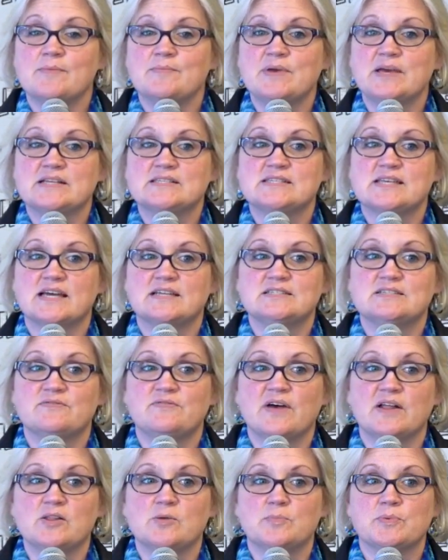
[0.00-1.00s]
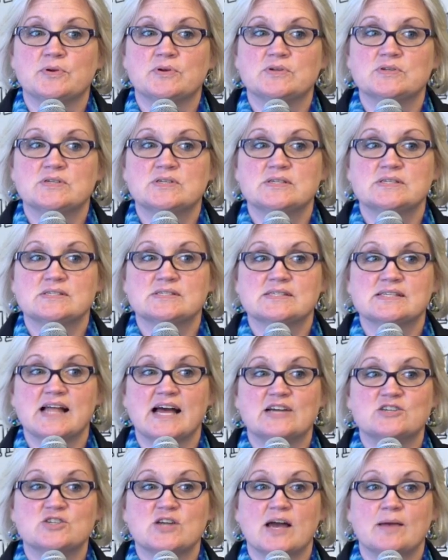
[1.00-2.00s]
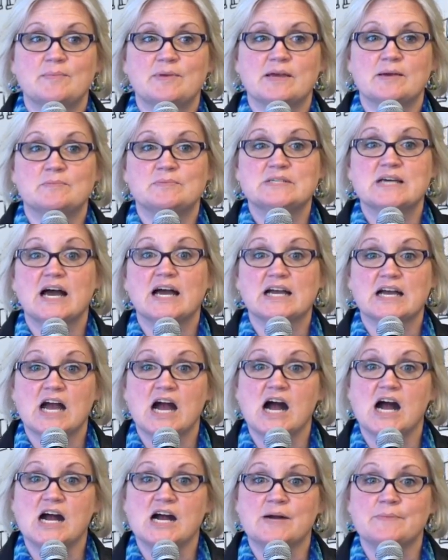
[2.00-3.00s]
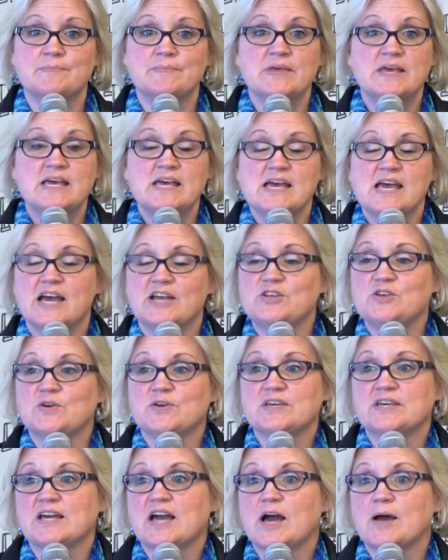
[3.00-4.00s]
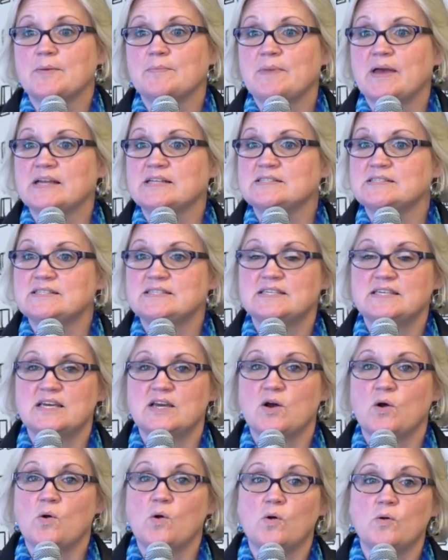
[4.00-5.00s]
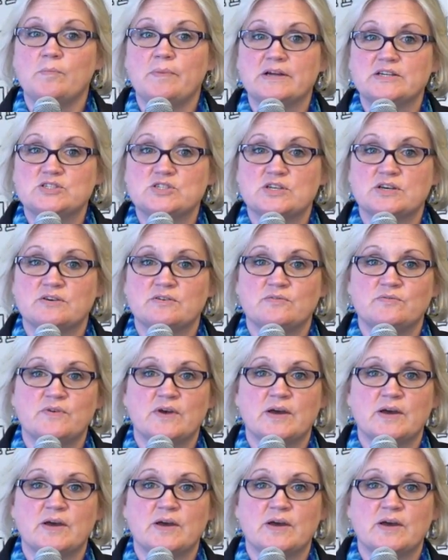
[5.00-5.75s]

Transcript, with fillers: It's at developer.ibm.com. And you can come and see a whole bunch of